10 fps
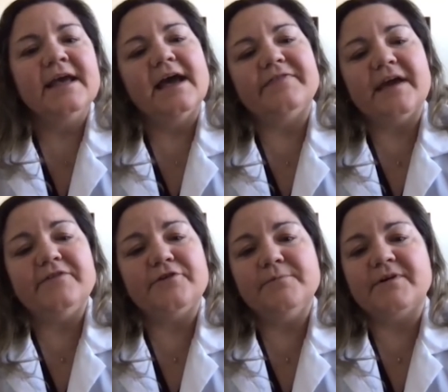and they
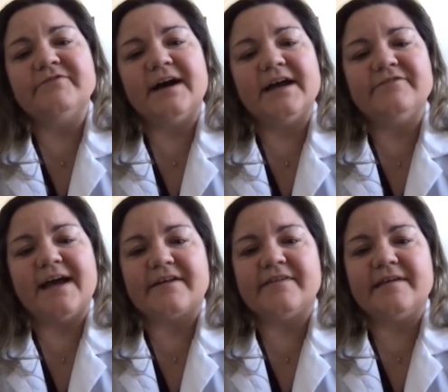do provide
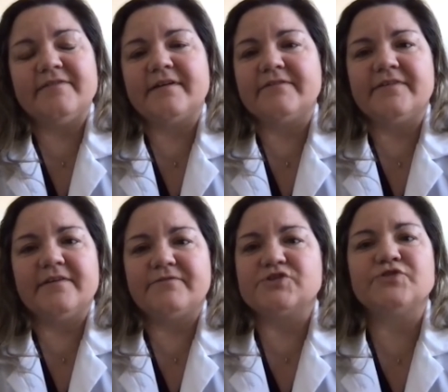vaccine
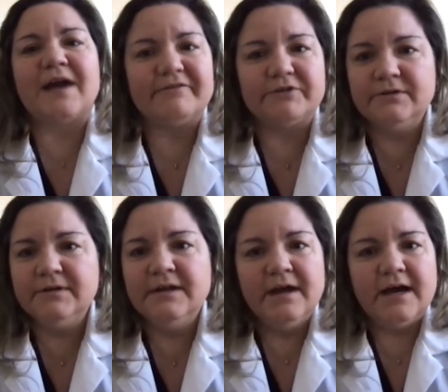services for travel.
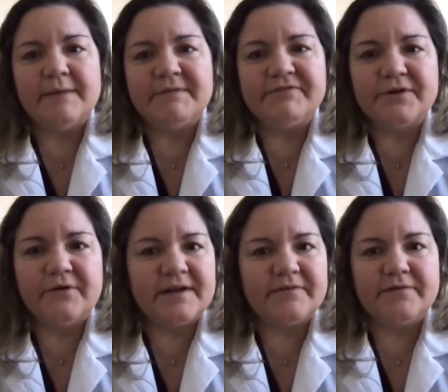Um, if you're
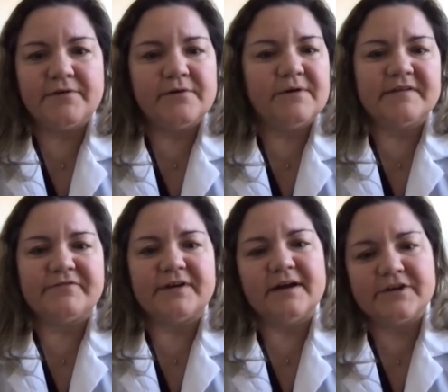going to a hmm.
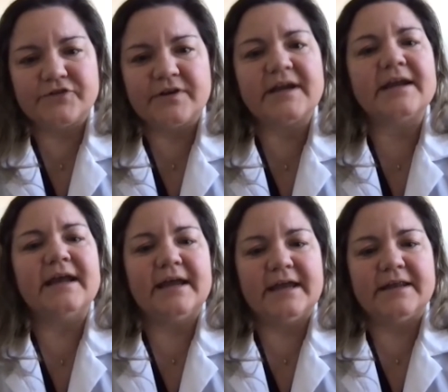different country
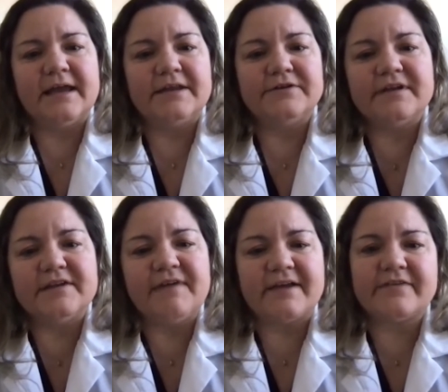and and you
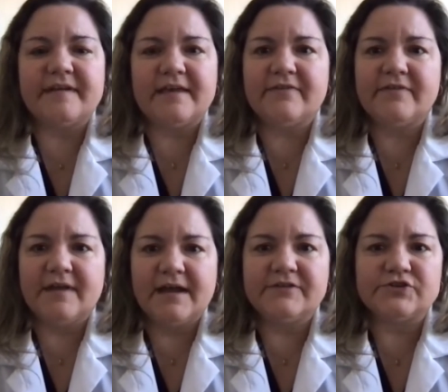need vaccines
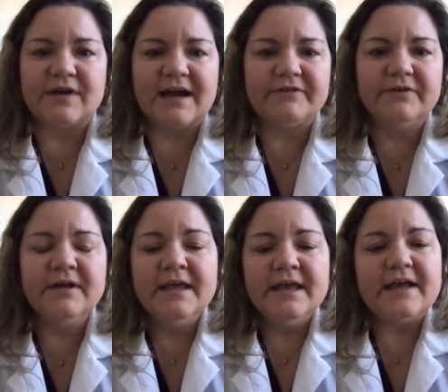uh, to travel,
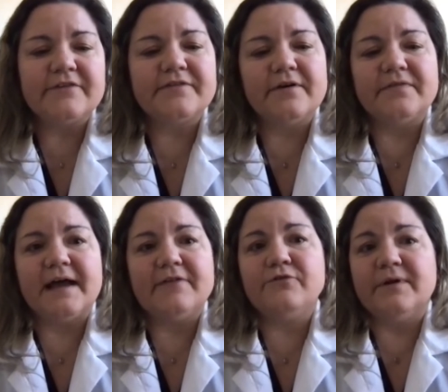and so
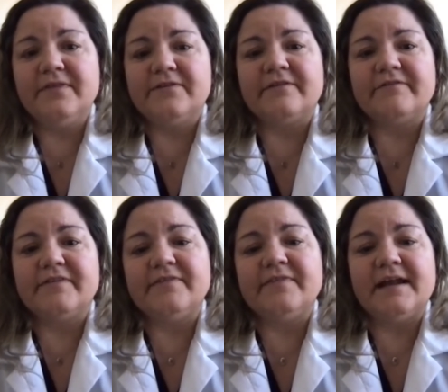that's one of the
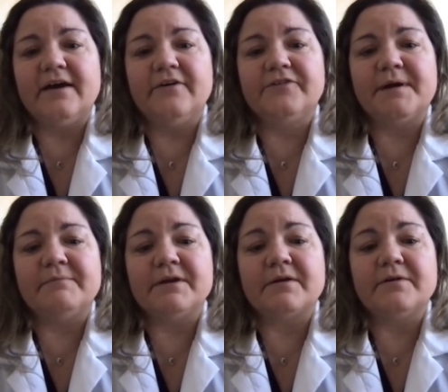services that a health
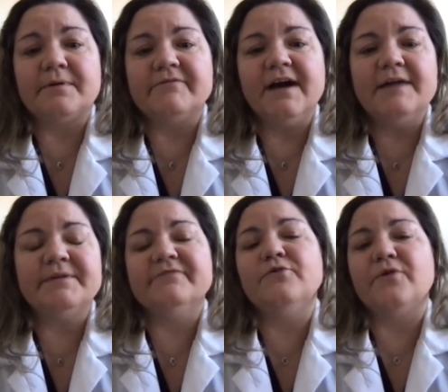department could provide.
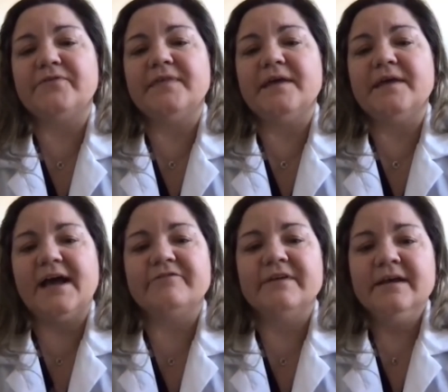But of course, they would have